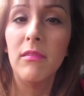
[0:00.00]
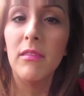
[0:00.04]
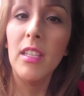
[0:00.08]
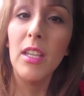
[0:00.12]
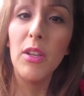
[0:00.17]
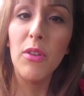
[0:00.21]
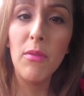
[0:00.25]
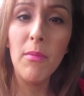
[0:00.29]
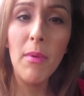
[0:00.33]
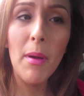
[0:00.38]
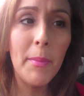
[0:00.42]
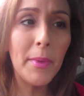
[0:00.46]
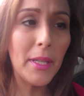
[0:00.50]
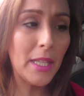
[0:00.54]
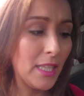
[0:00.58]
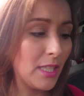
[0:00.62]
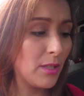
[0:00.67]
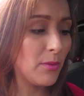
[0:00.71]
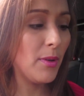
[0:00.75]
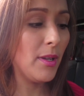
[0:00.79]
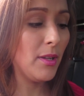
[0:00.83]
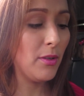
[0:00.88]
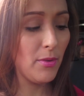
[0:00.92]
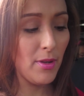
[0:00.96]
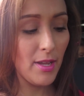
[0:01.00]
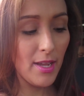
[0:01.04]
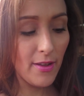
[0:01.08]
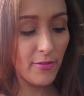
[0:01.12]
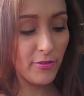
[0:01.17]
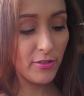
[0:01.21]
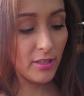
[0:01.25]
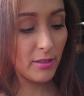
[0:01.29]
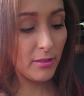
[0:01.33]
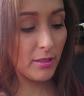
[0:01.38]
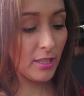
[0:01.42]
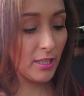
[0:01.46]
Take it with mommy, clean Why do I
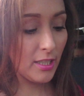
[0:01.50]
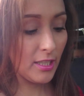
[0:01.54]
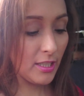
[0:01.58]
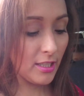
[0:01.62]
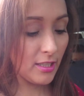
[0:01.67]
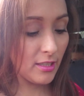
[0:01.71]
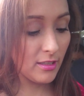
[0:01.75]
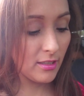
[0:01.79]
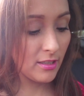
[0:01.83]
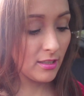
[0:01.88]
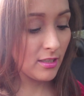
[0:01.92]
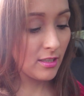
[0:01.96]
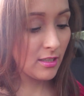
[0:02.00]
have to clean it?